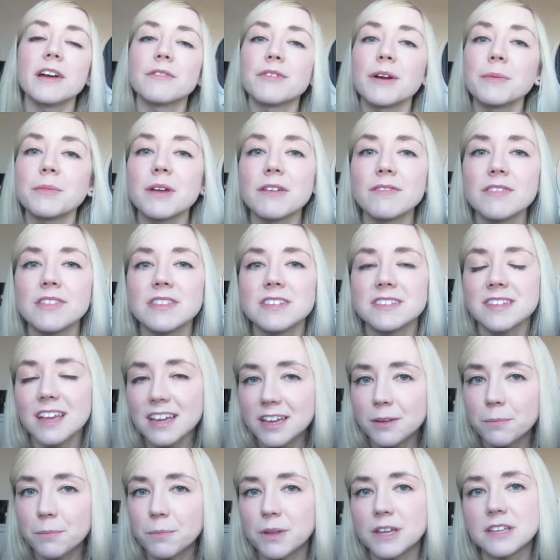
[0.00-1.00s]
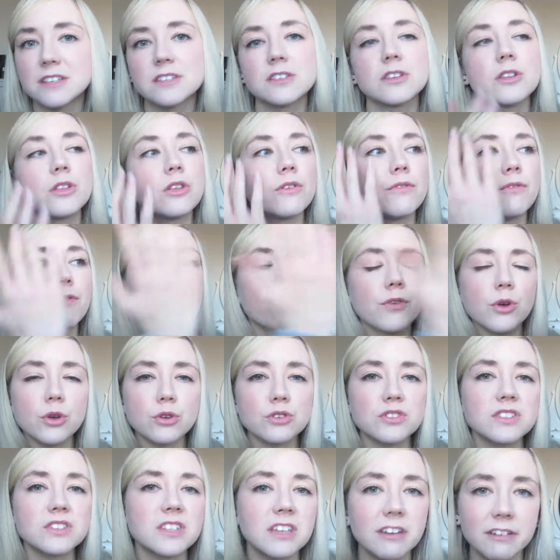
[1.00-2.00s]
However, I'm giving the second place to the
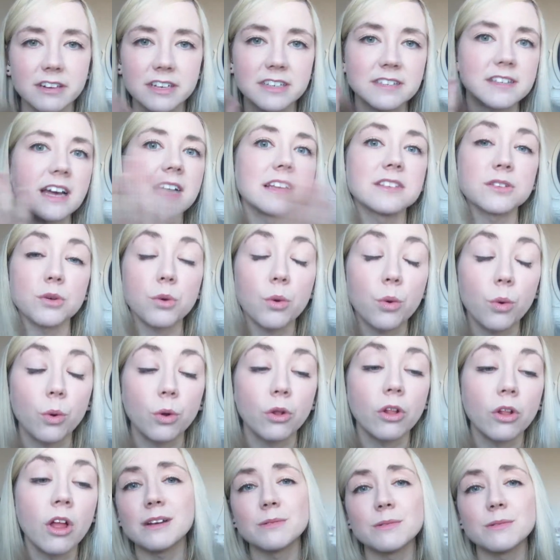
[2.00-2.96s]
full series as a whole.